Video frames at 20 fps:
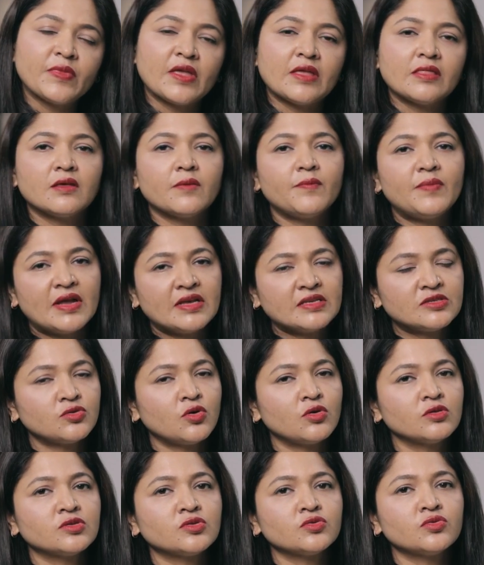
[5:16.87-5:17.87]
In the breast
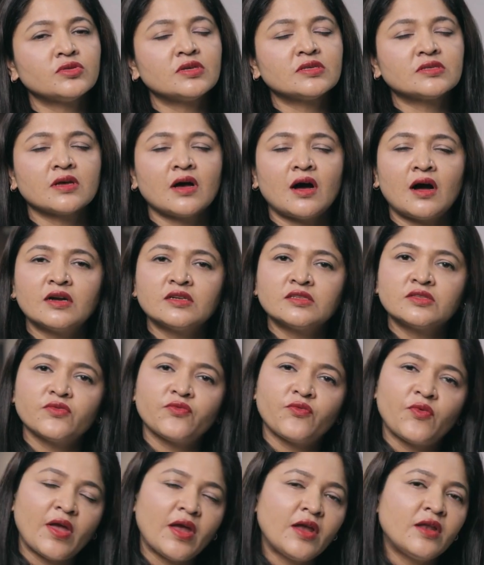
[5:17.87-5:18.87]
also, the scars
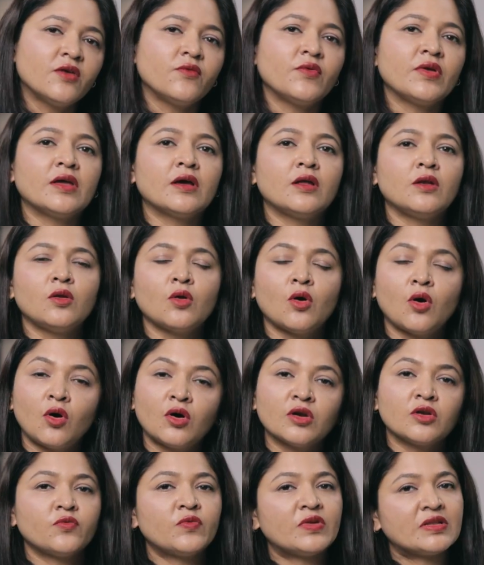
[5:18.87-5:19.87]
fade away a
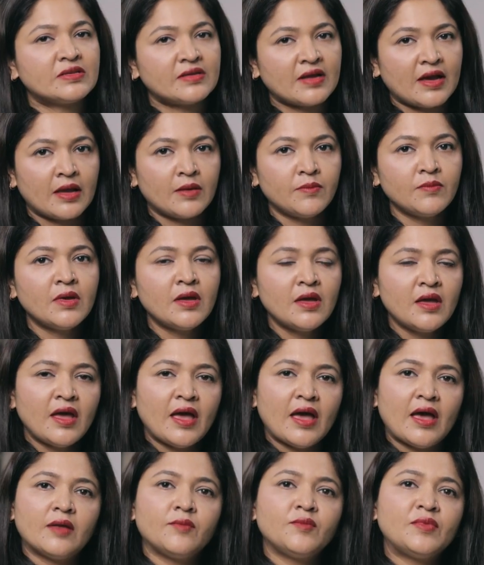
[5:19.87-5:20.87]
lot with time,
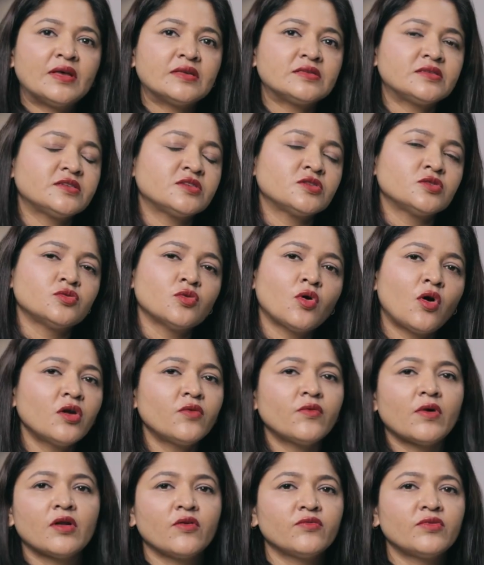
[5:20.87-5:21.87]
and breast is not
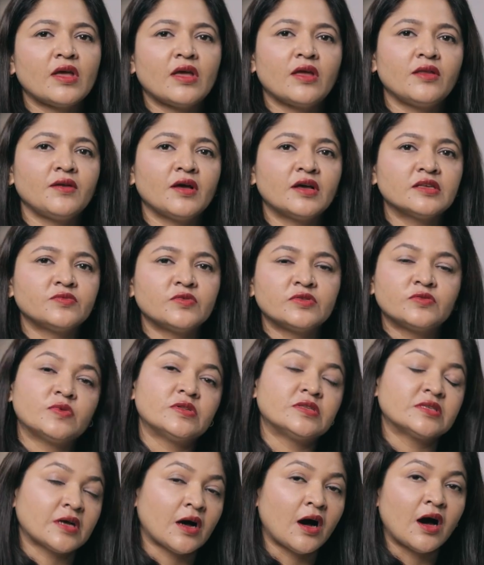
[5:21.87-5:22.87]
one of the areas which
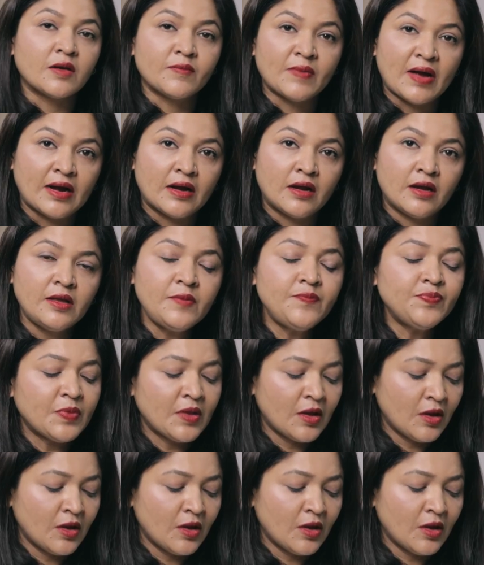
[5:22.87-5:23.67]
will scar badly.